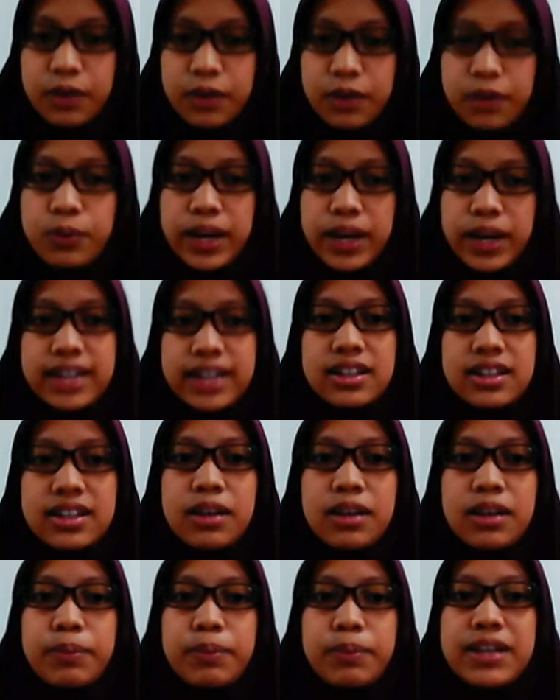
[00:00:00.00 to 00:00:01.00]
1.
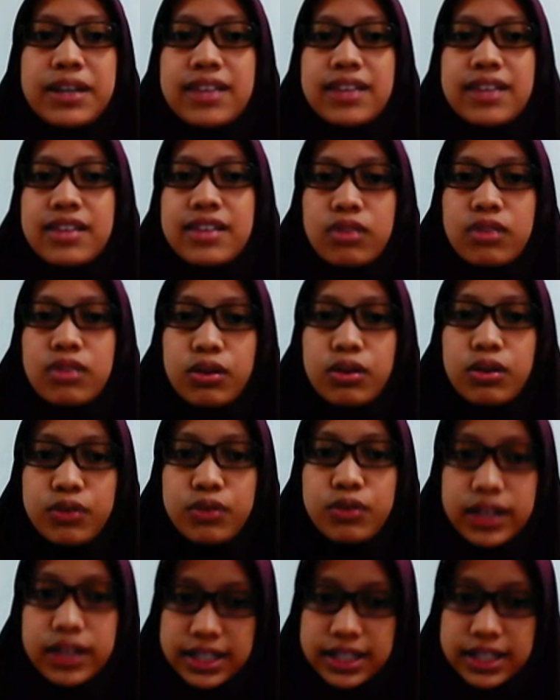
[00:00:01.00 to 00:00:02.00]
Presence of
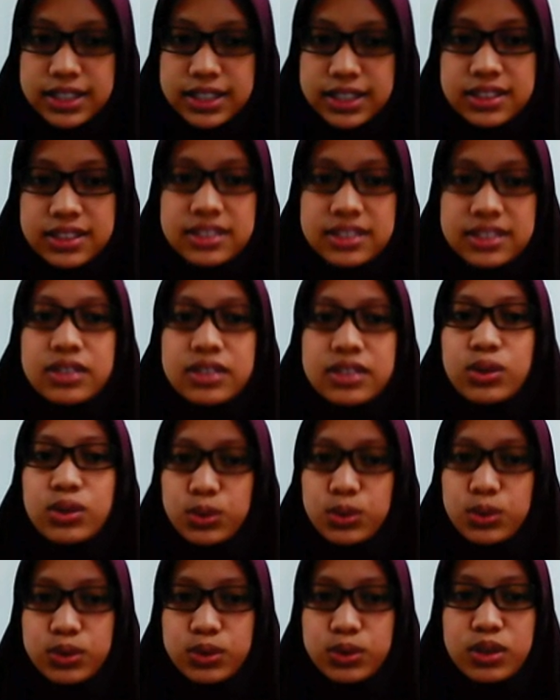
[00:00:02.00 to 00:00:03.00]
water.
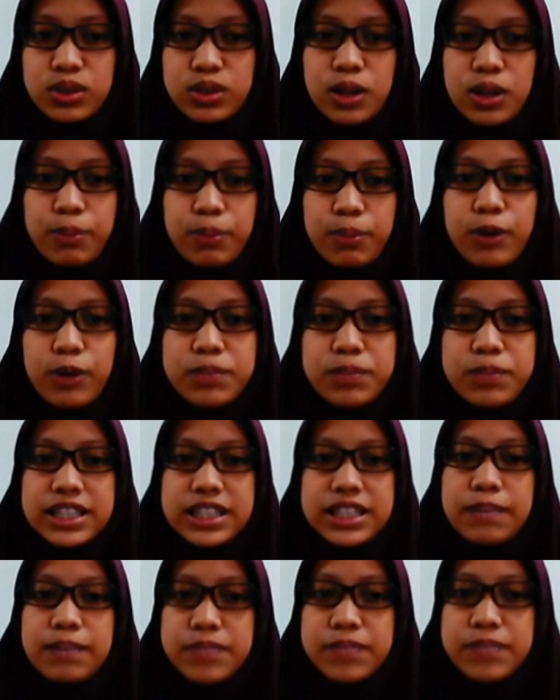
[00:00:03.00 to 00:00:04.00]
2. Proper
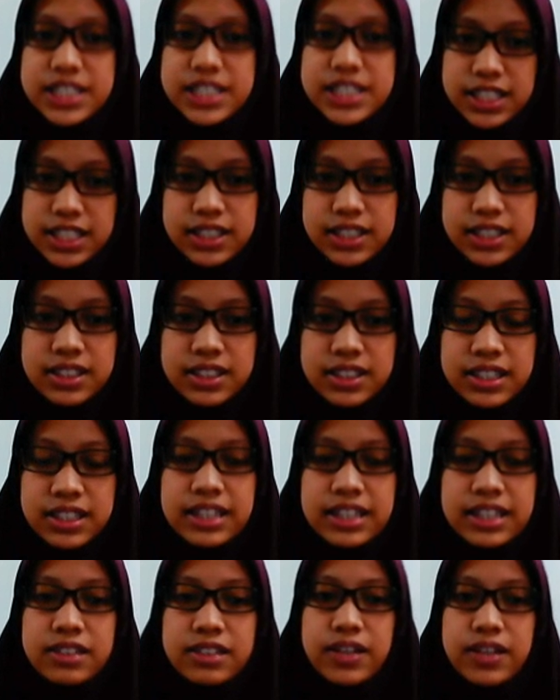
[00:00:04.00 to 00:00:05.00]
temperature.
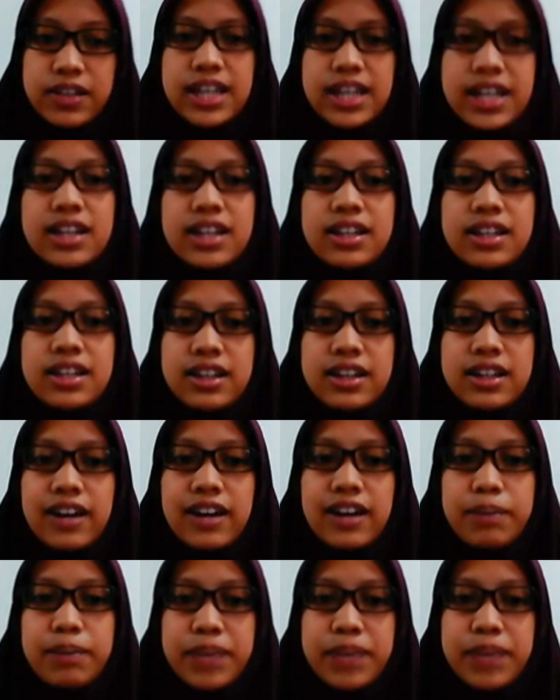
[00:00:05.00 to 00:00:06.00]
3.
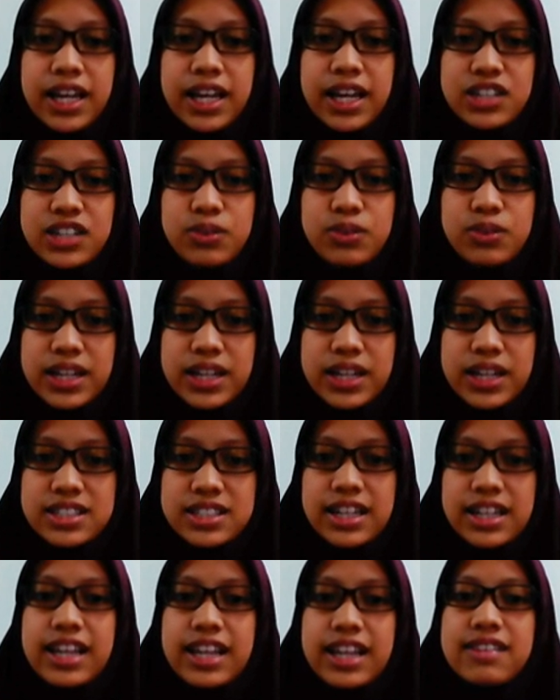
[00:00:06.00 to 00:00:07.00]
Correct pH range,
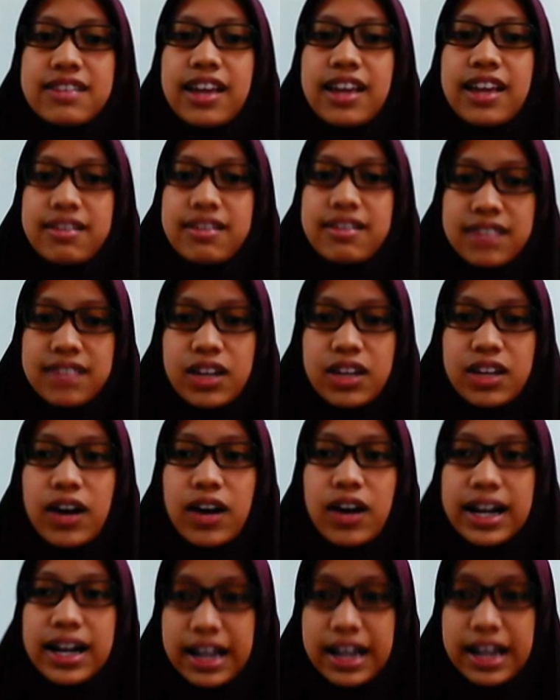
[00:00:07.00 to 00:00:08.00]
that is acid or
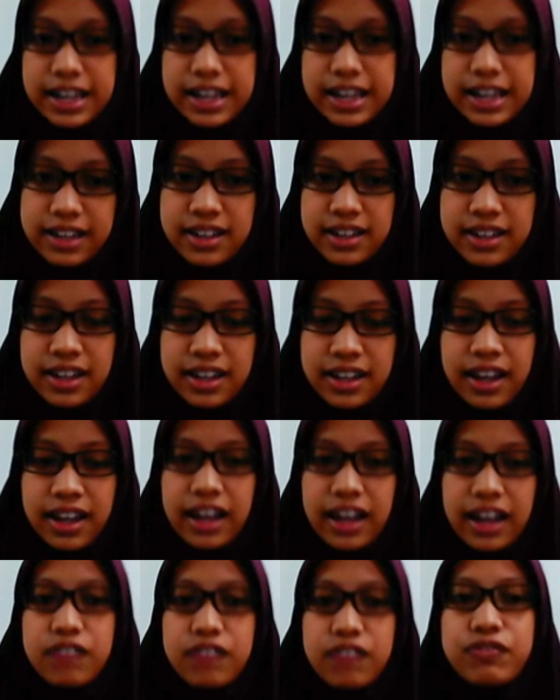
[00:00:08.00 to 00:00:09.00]
alkaline.
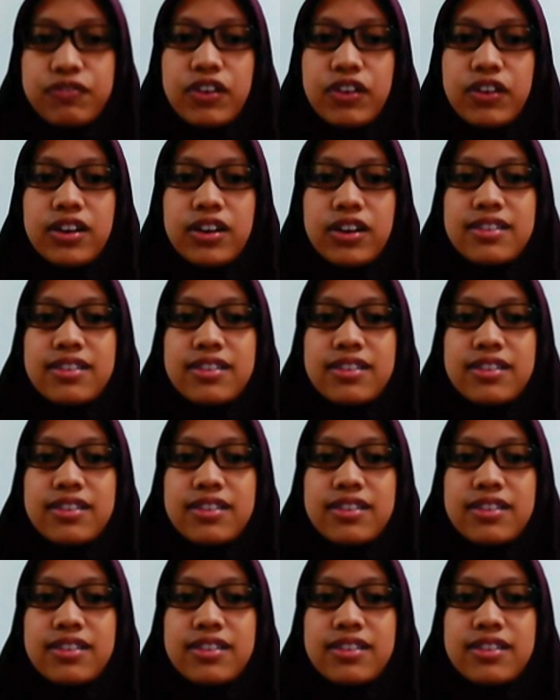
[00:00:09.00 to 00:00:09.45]
And 4.